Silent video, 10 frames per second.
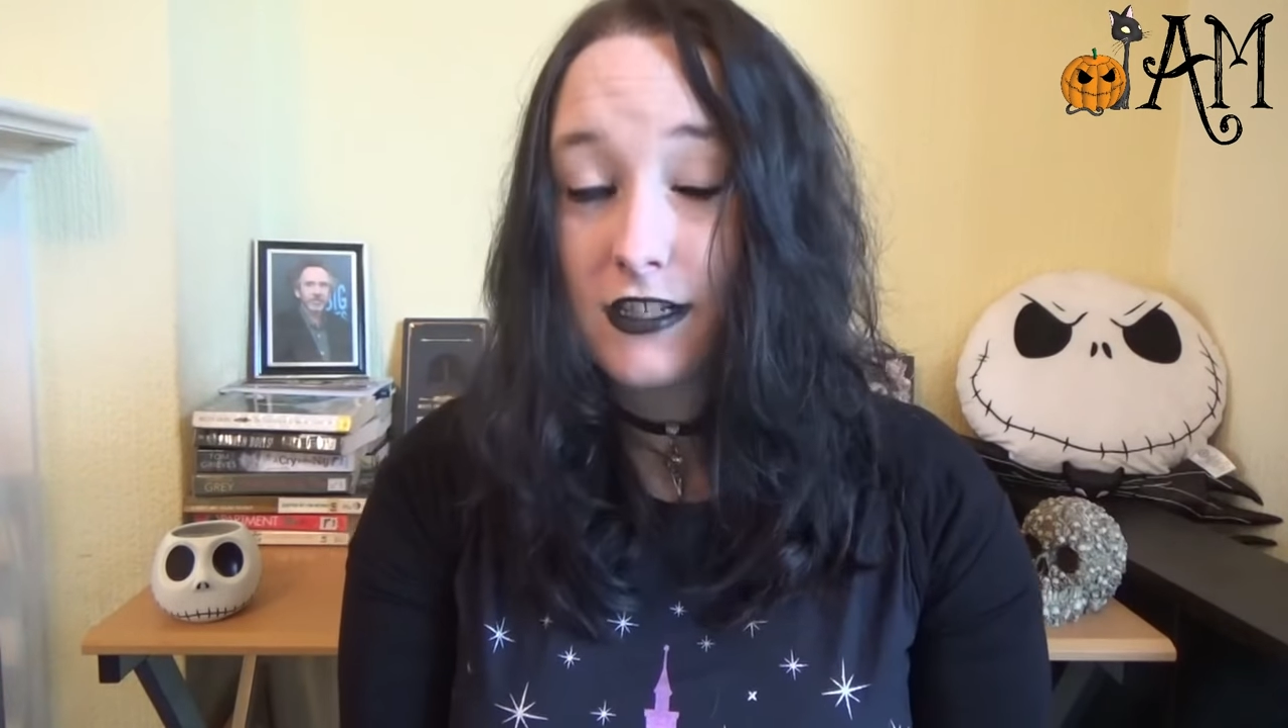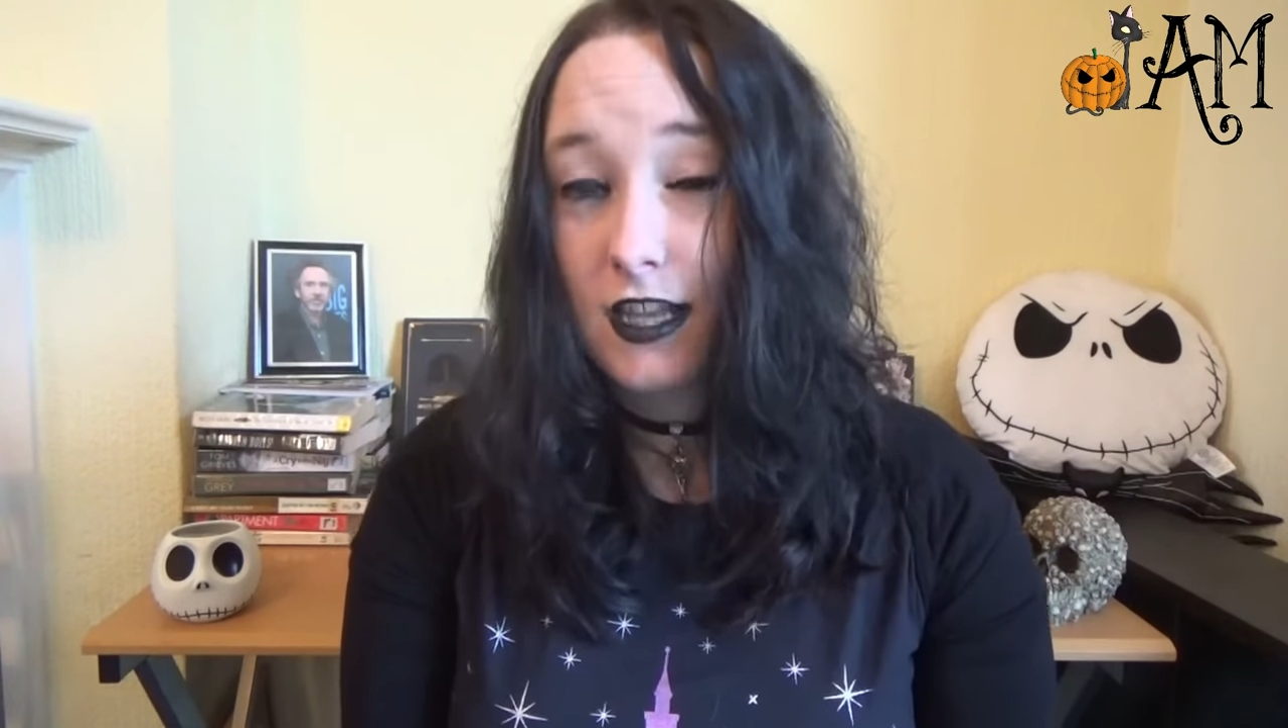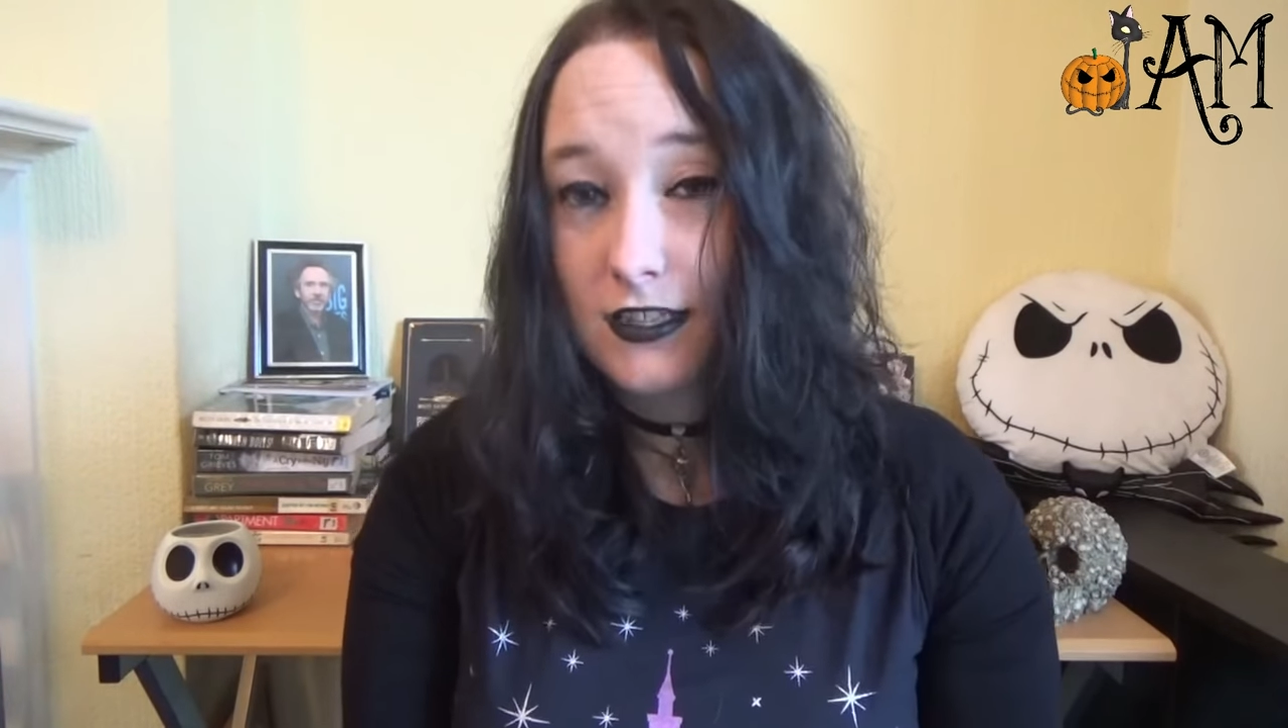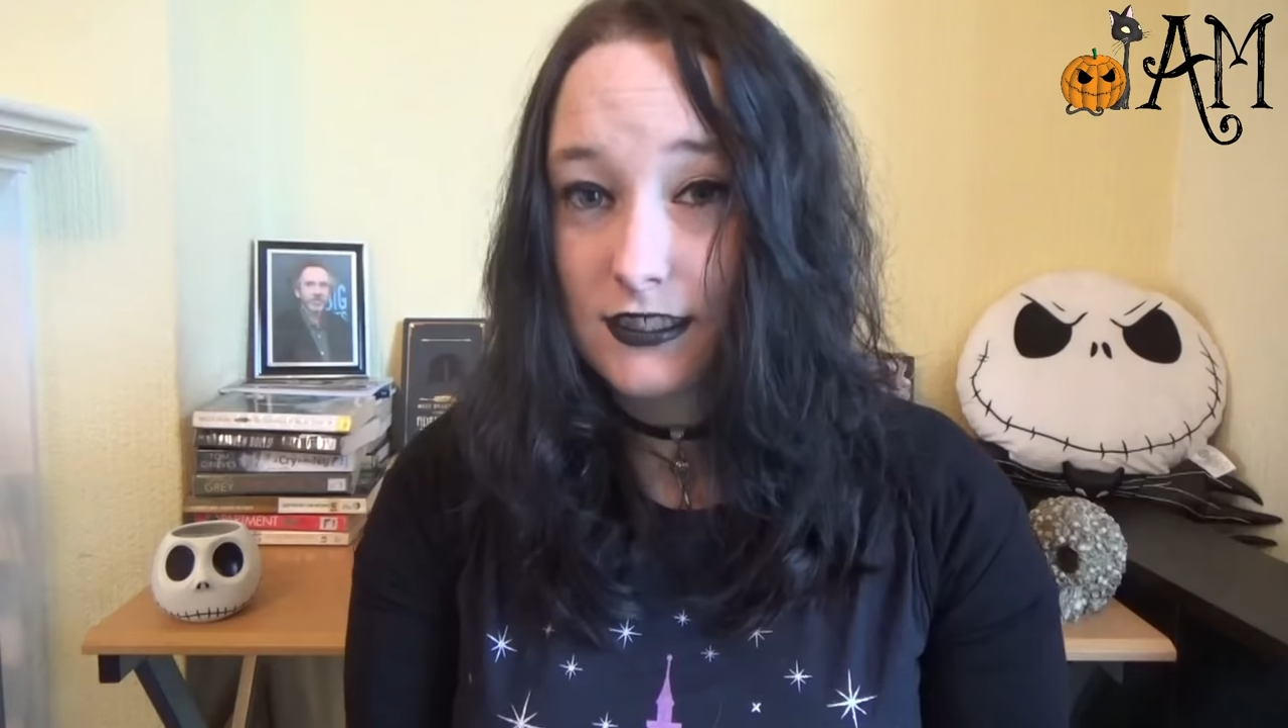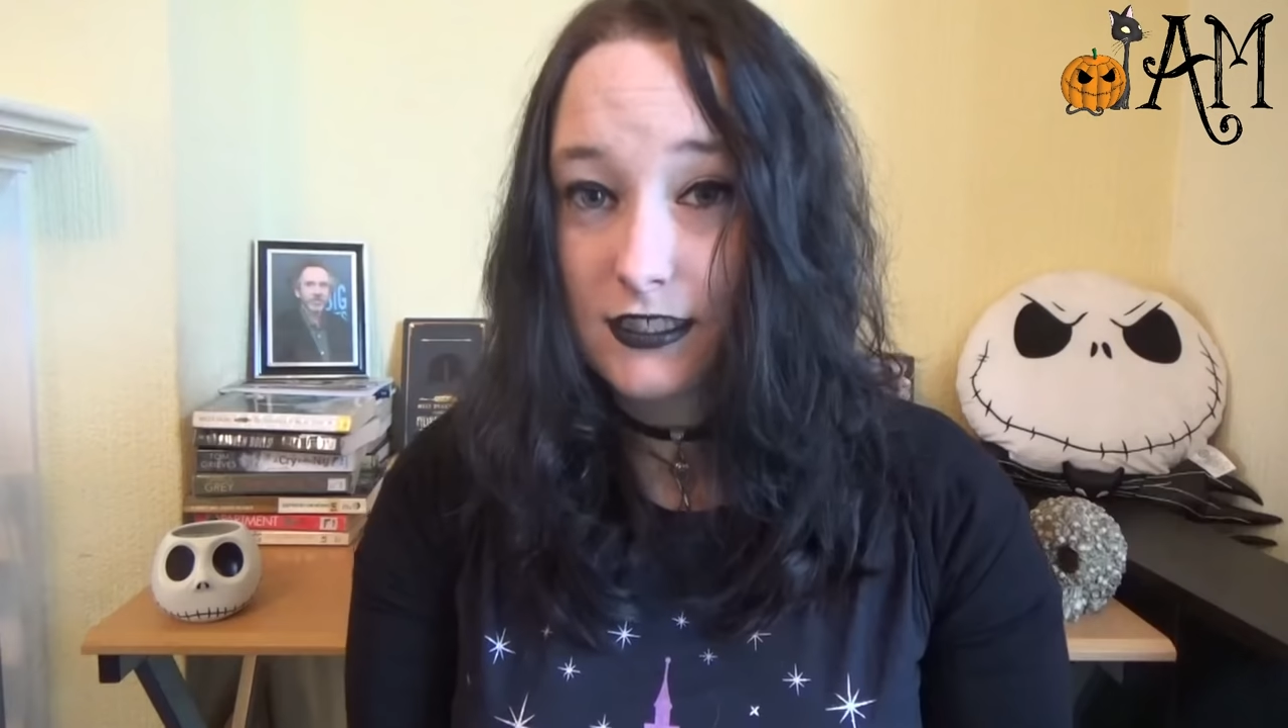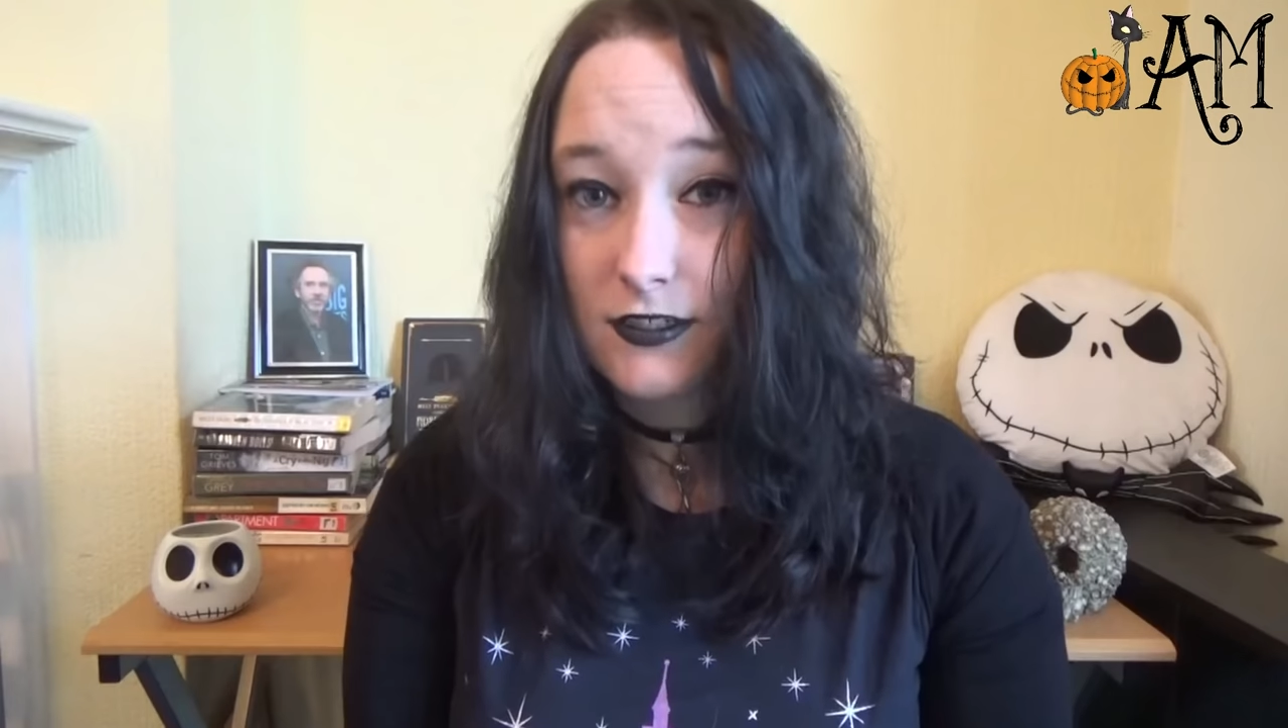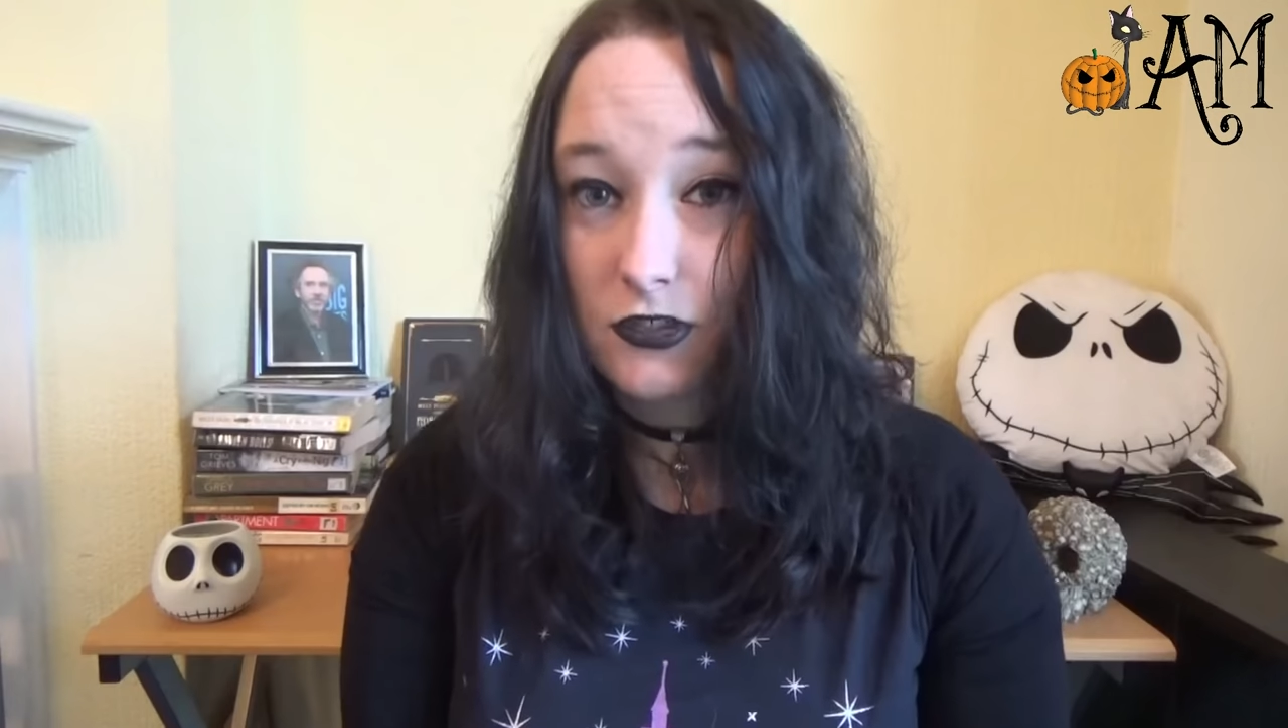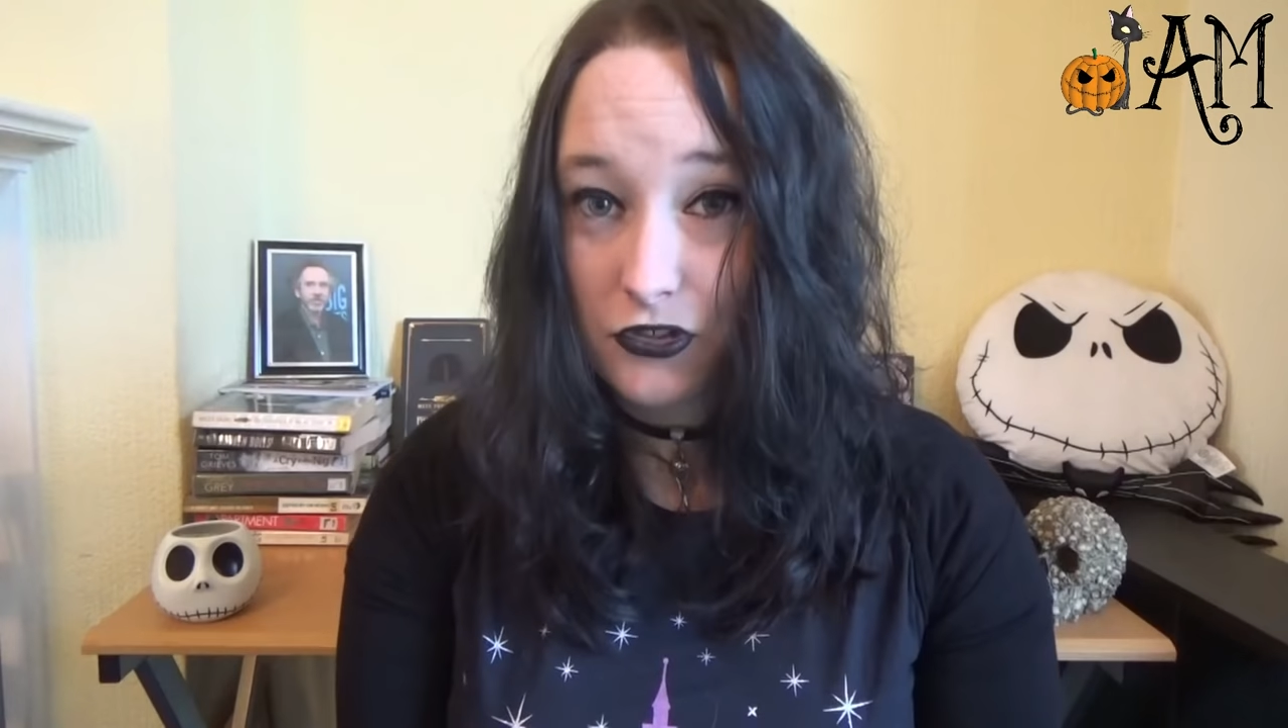classic